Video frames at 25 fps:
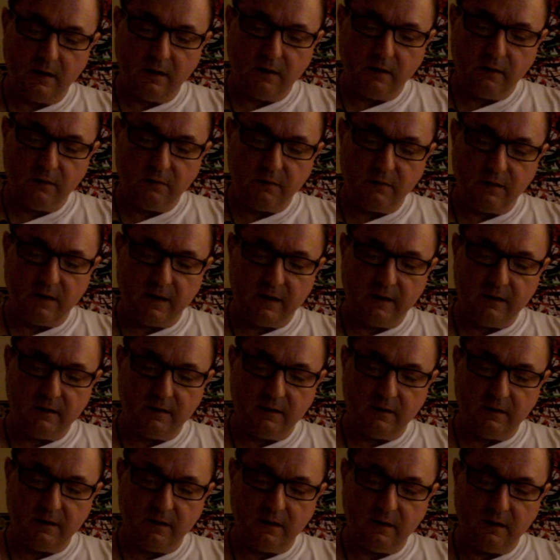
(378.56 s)

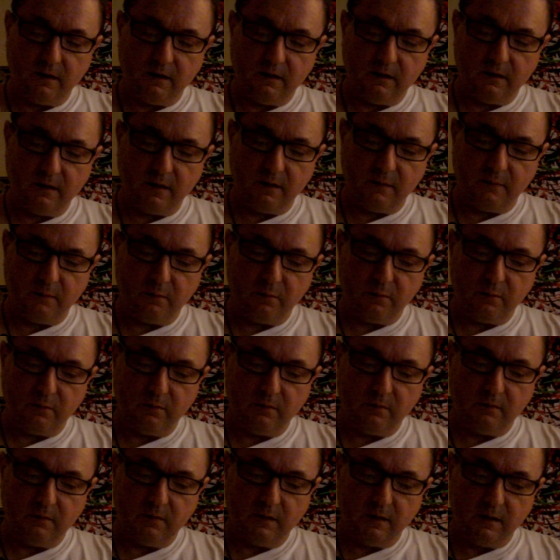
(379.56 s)
created in a temple.
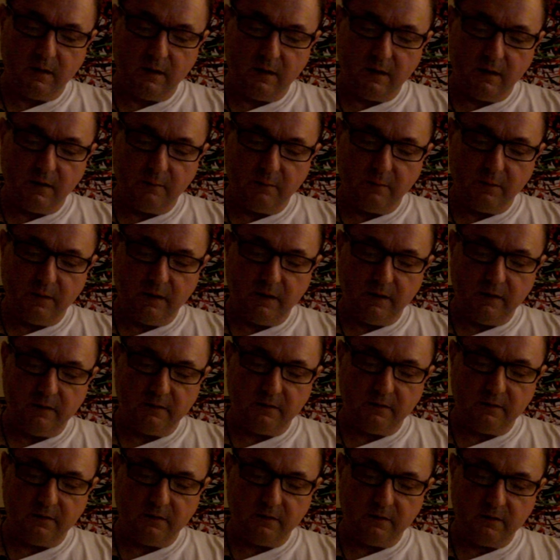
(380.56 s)
Peace
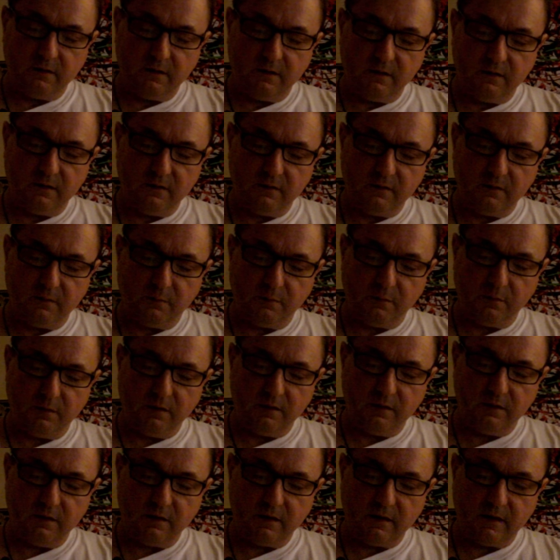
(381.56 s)
the seas
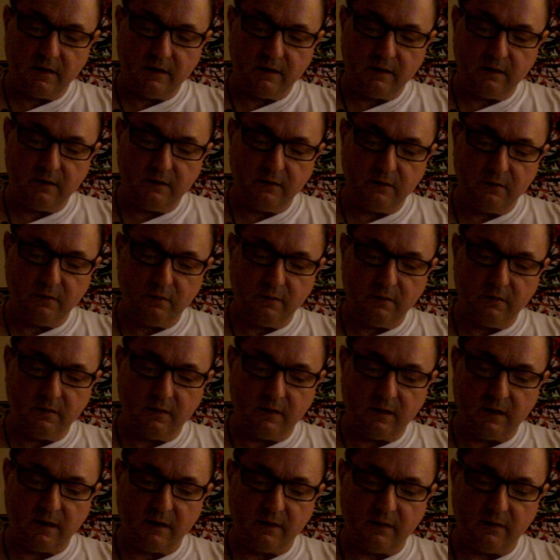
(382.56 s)
depreciate, as you can
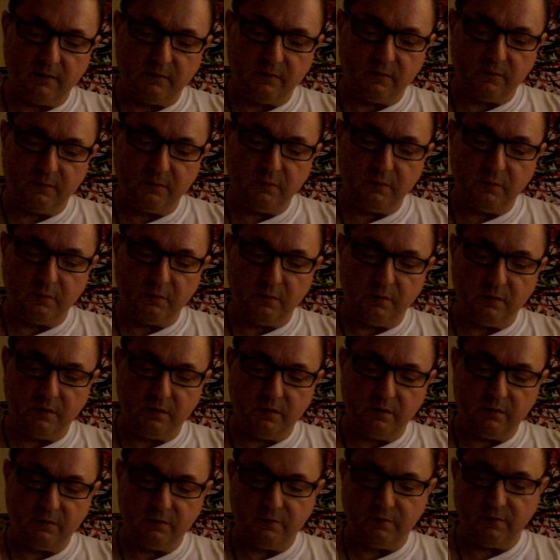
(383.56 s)
gather from human
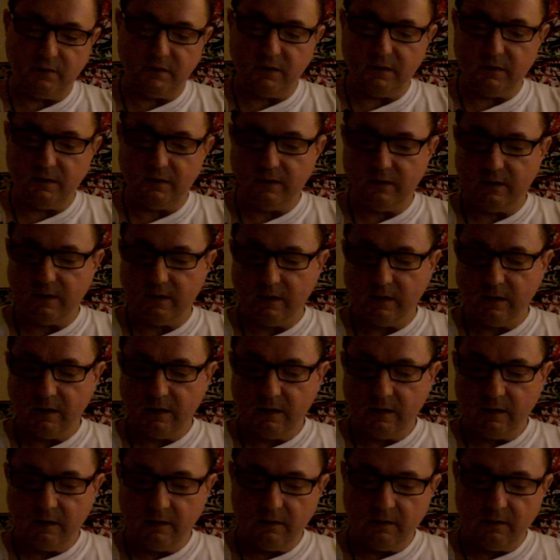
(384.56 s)
history.
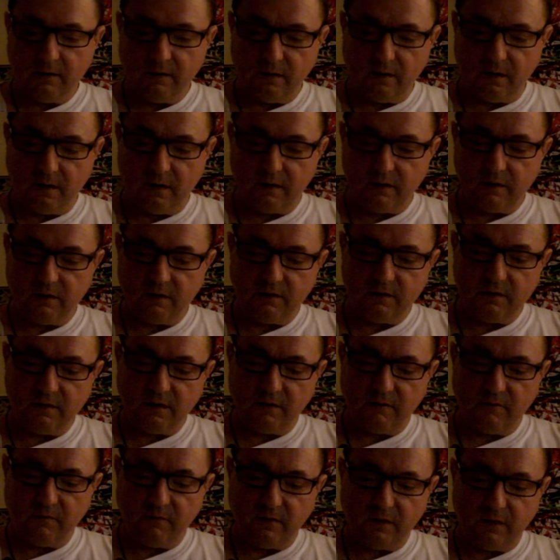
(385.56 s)
The darkness
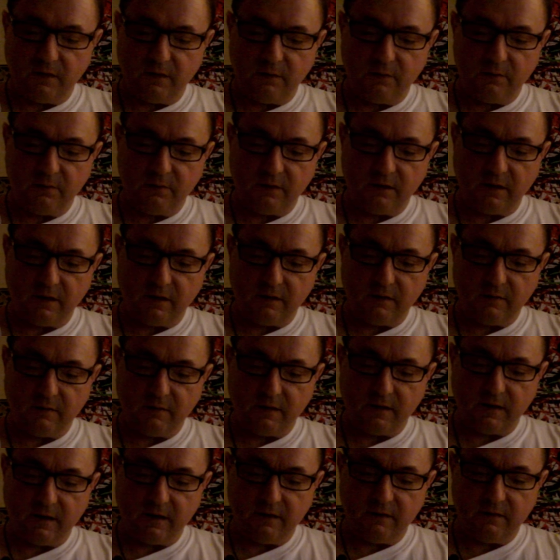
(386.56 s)
envelopes our
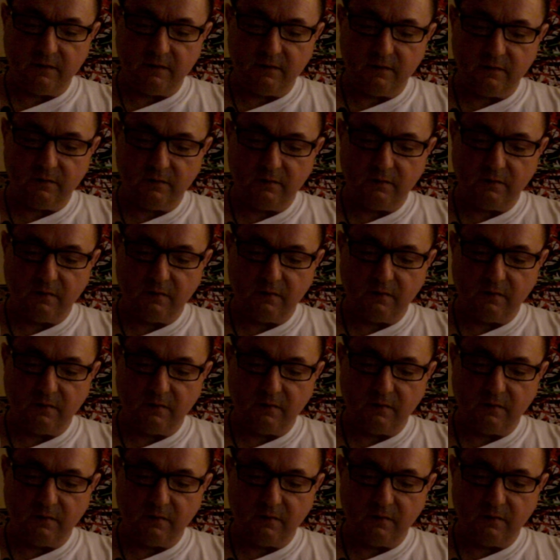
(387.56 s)
creator's